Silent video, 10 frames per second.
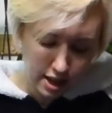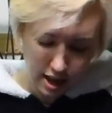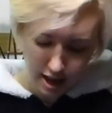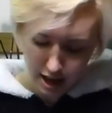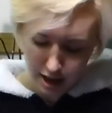
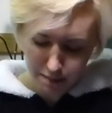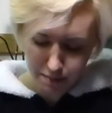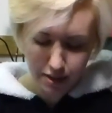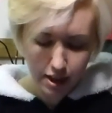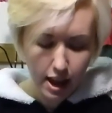
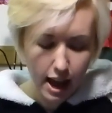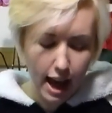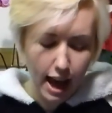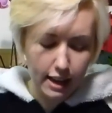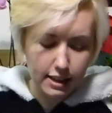and
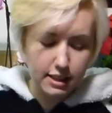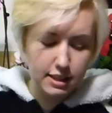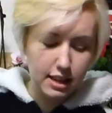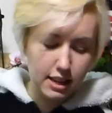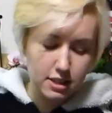
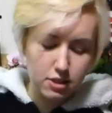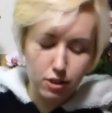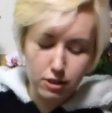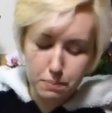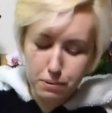it's got